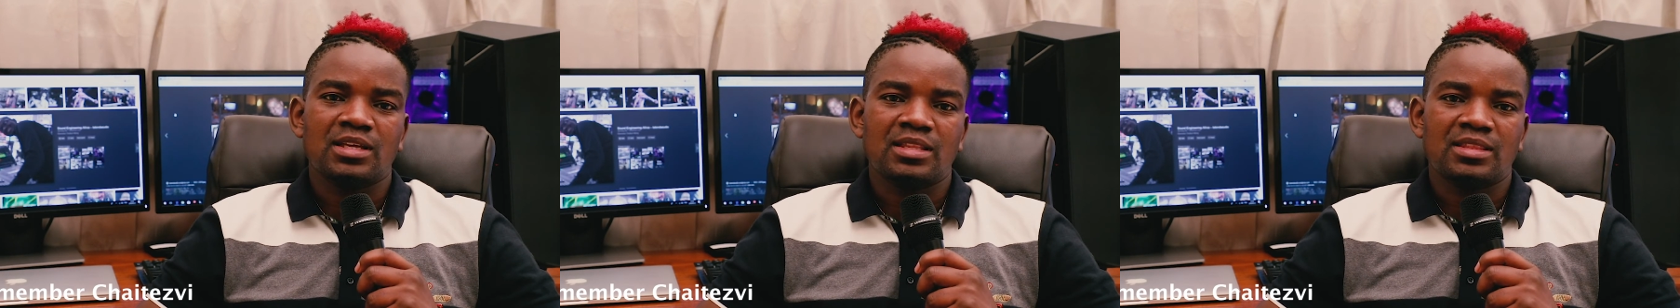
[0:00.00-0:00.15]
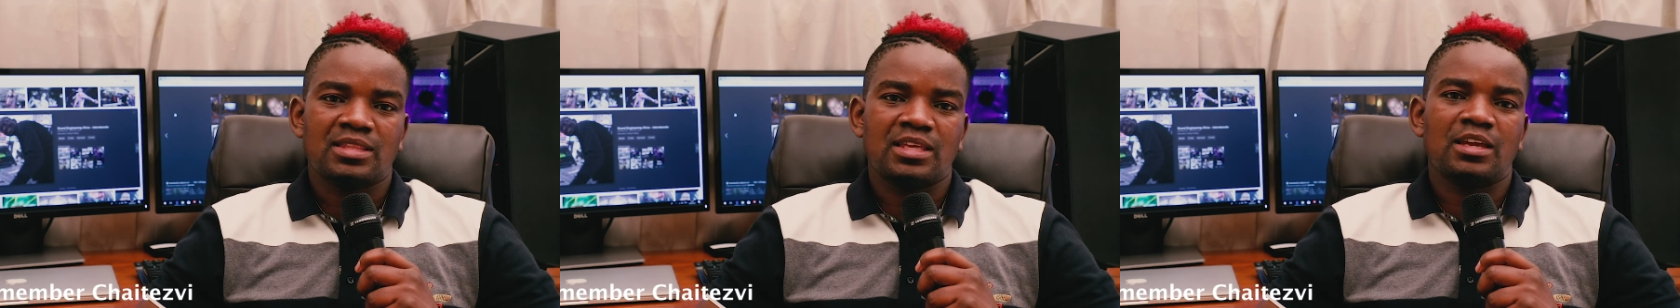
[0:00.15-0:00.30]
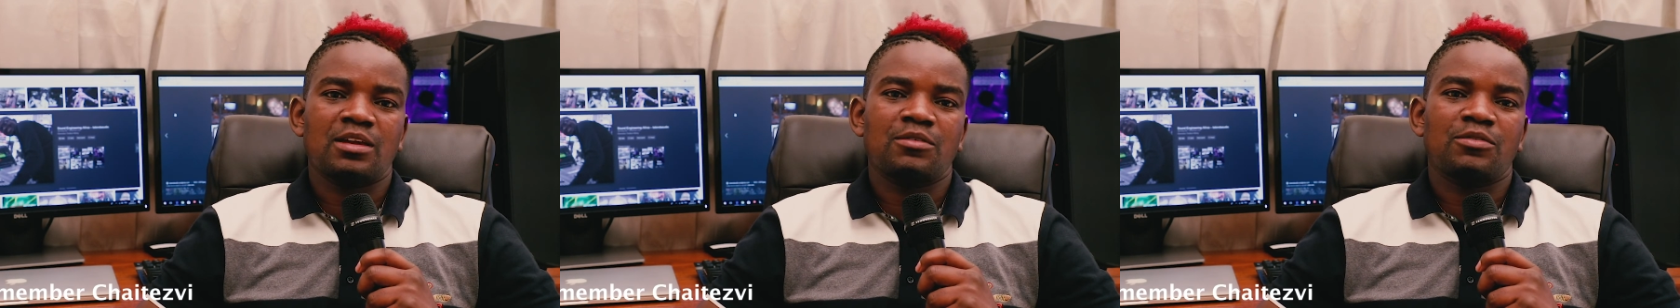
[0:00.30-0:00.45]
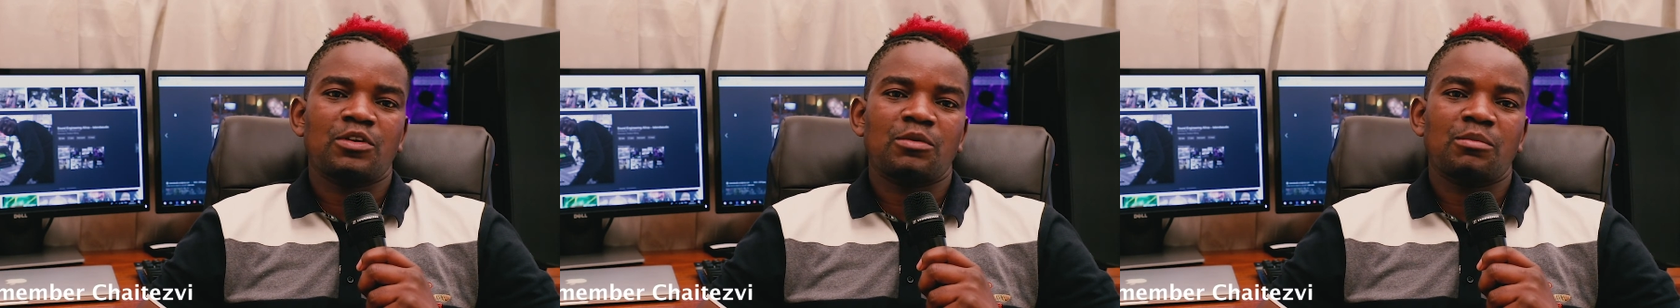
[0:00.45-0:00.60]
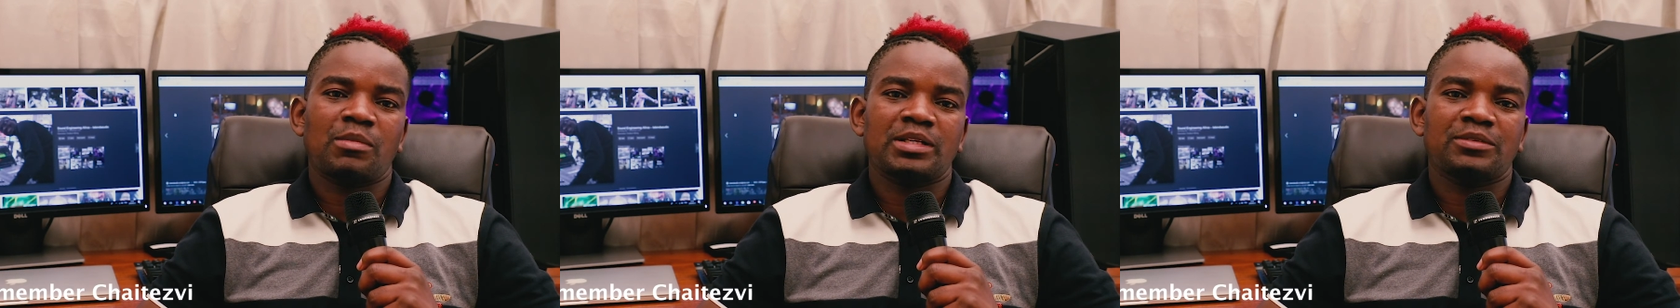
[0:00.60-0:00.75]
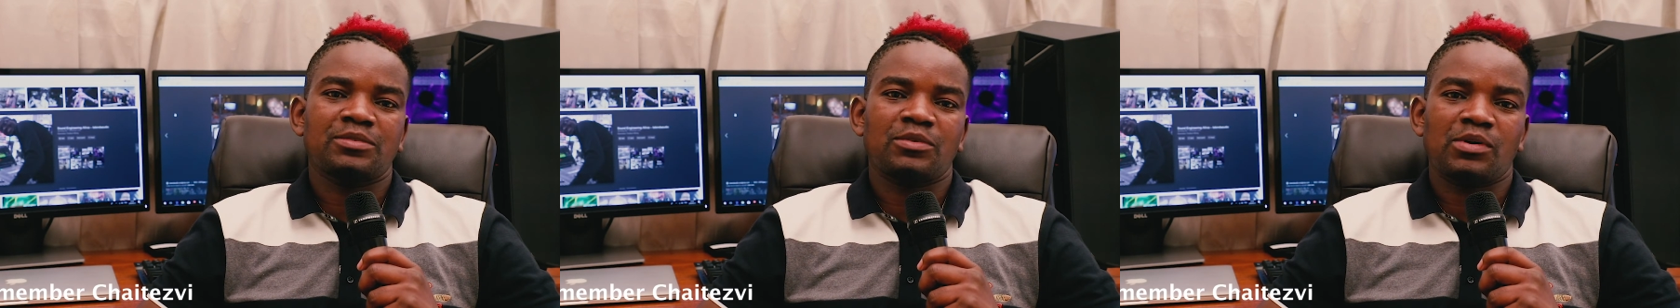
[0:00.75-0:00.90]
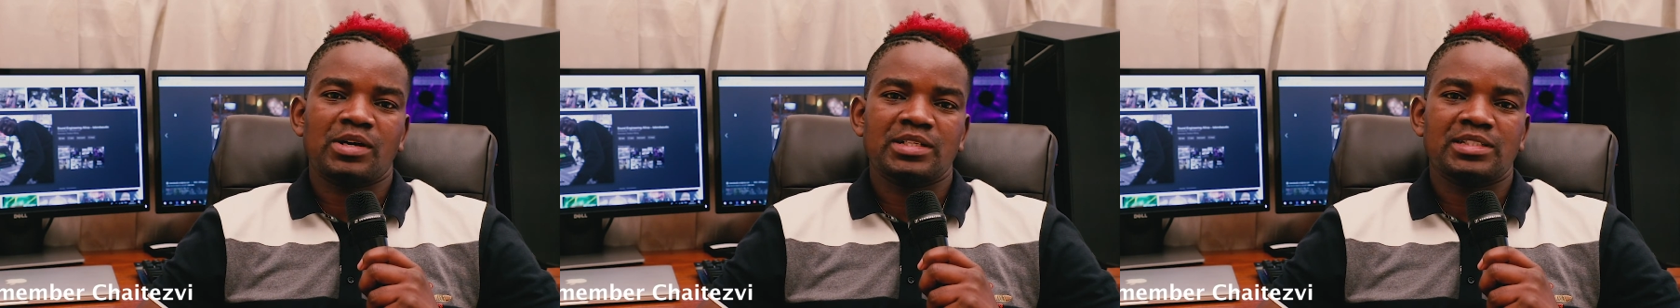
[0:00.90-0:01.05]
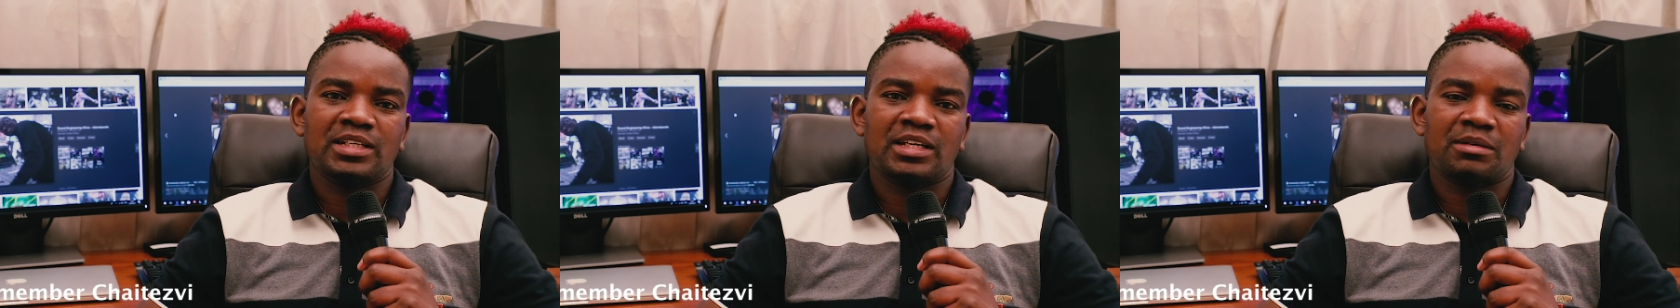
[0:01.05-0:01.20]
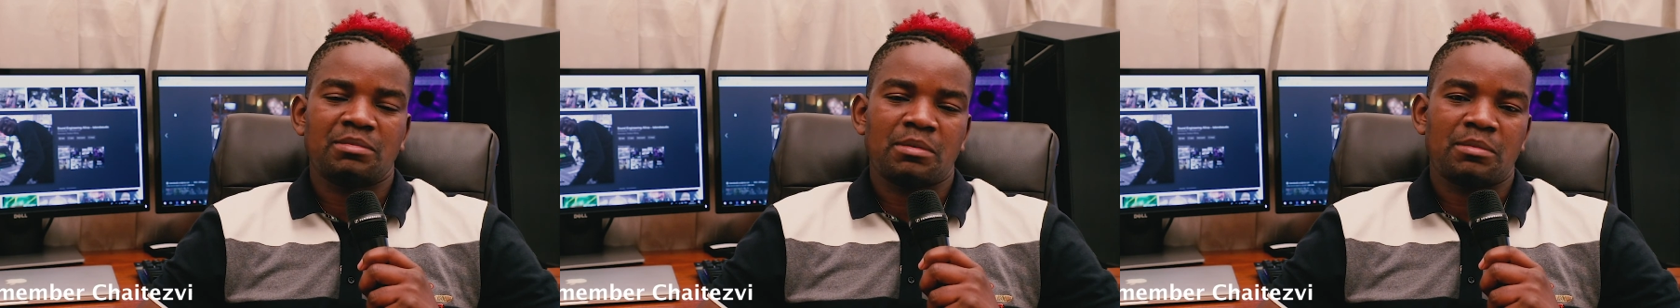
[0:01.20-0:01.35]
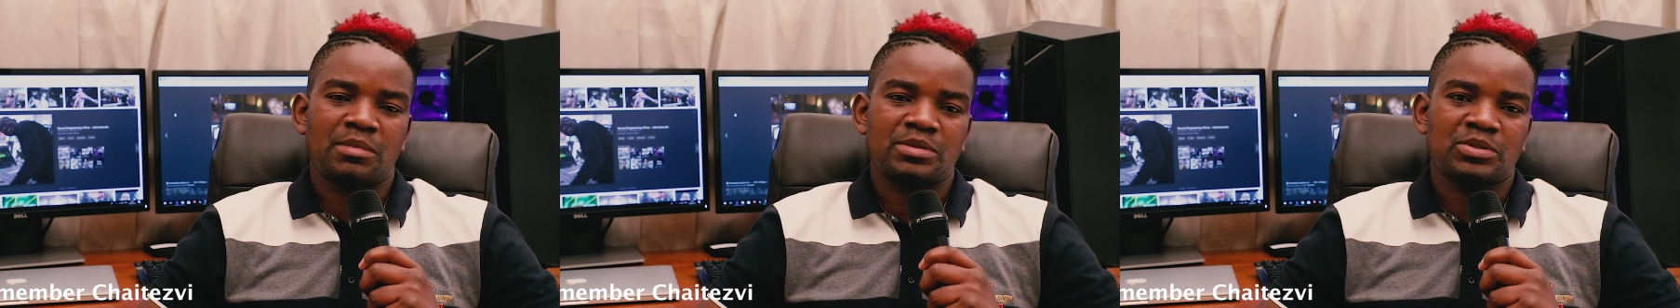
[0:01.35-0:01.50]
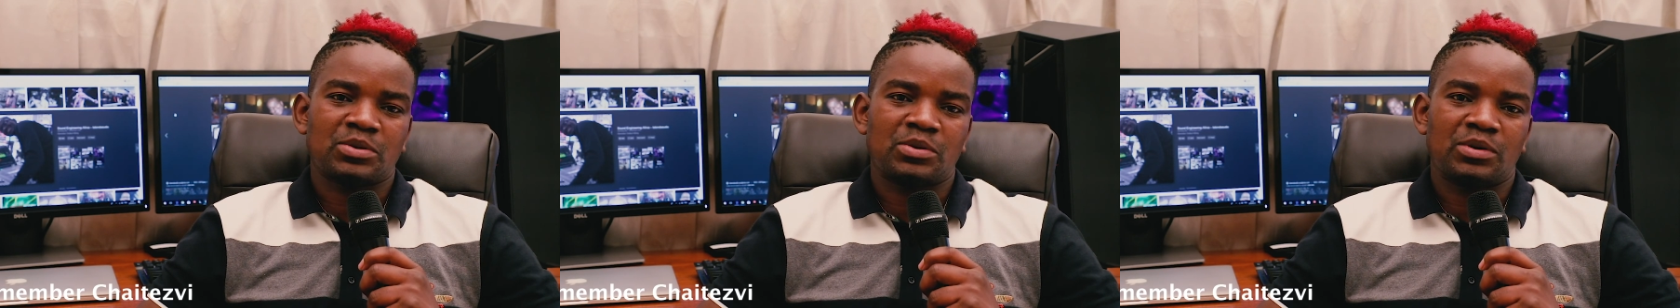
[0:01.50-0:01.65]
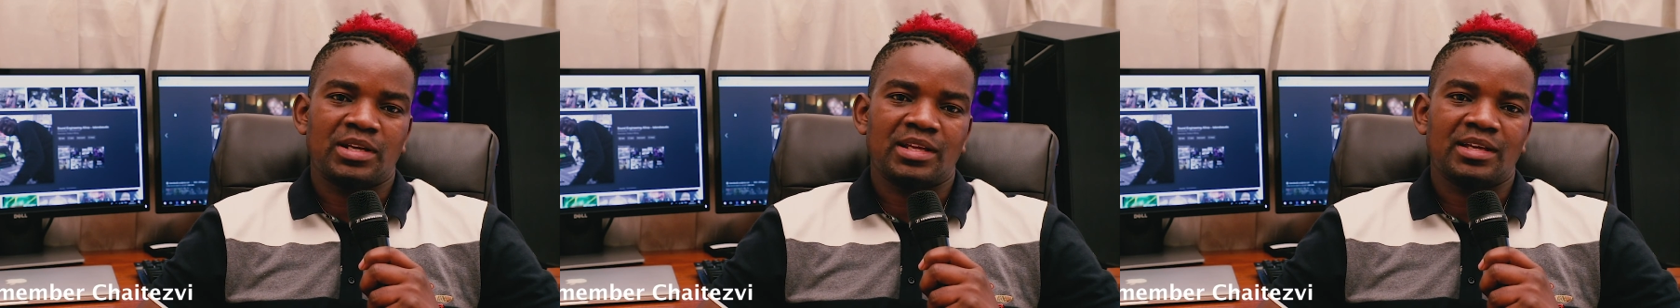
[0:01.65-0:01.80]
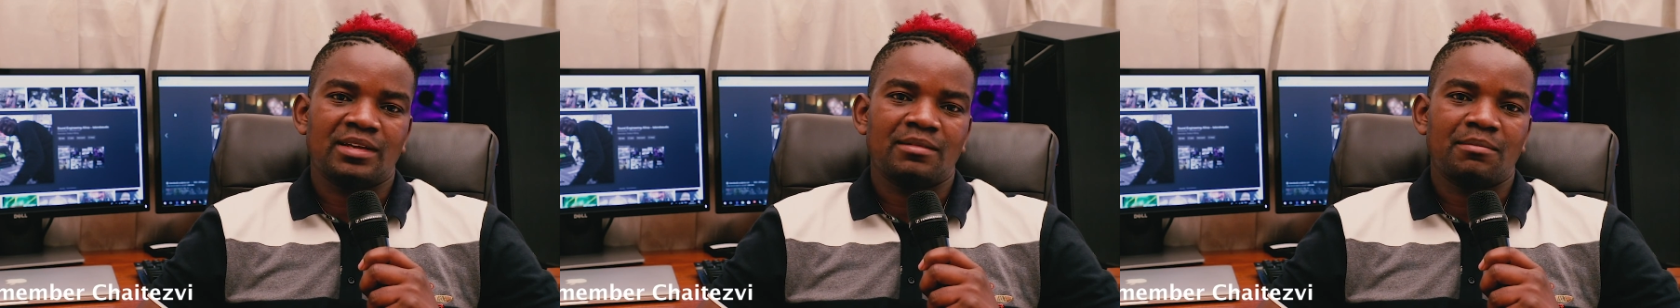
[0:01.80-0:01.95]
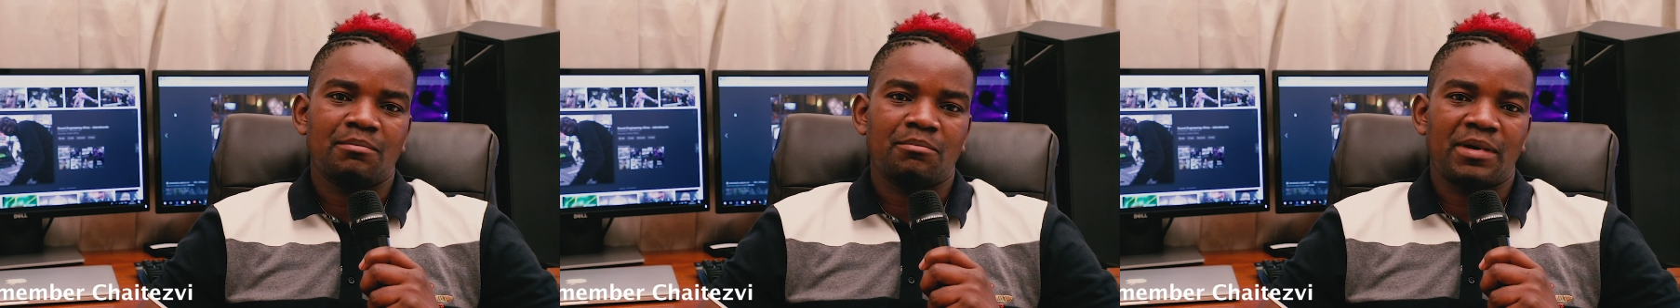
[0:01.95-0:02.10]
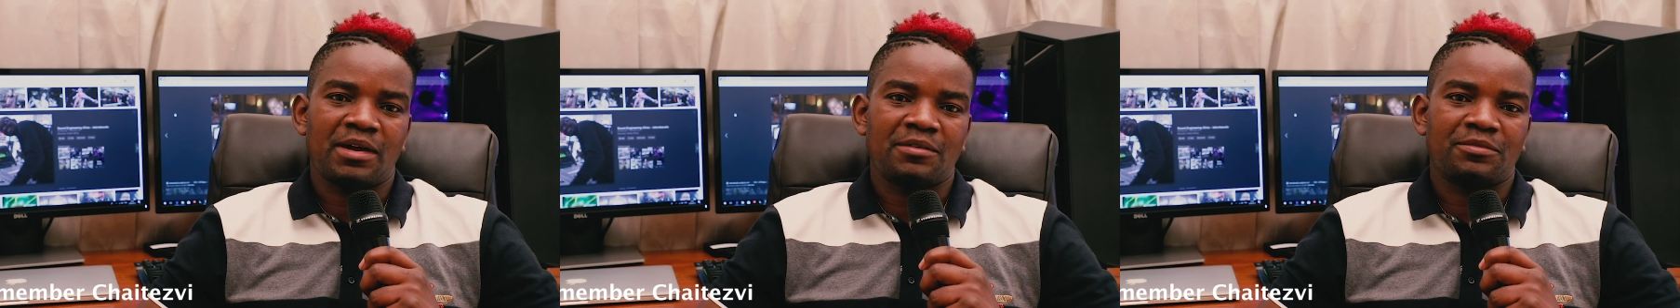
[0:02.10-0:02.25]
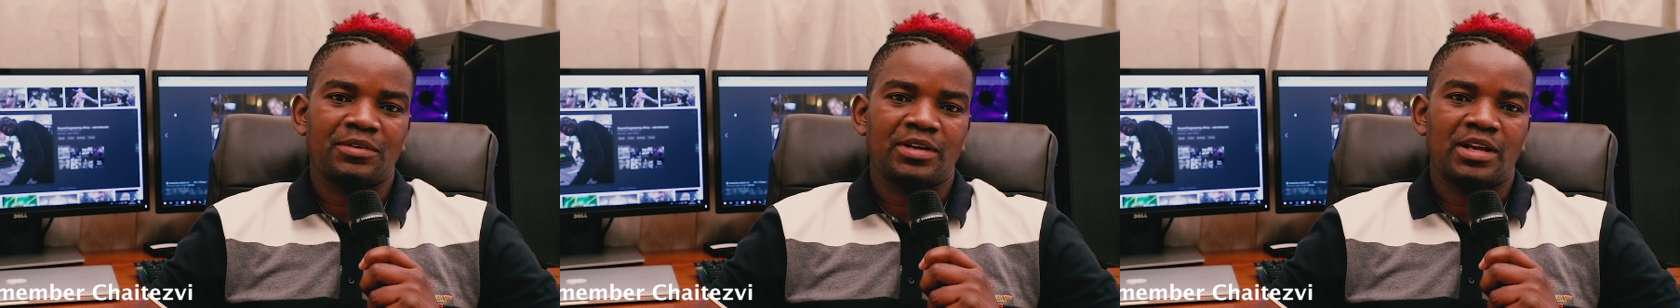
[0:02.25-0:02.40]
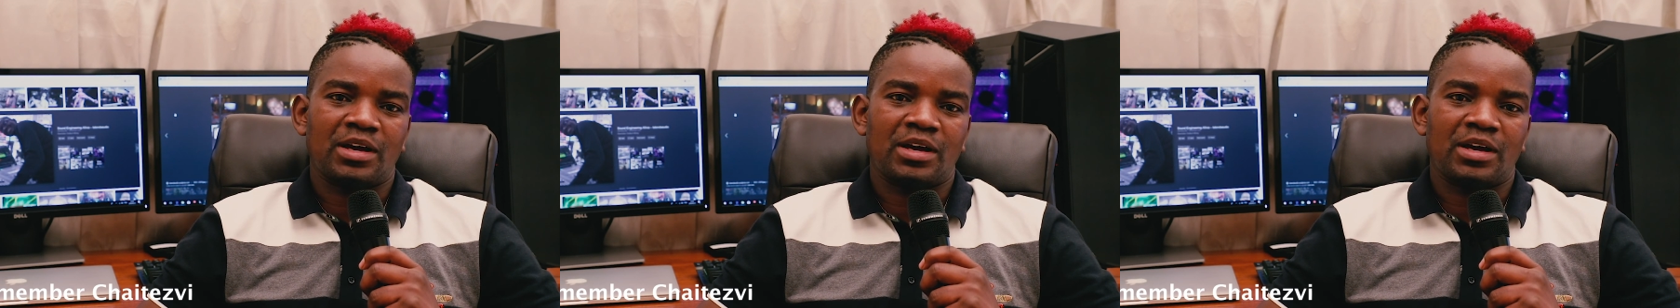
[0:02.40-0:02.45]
thank you very much for watching Remember's corner bye for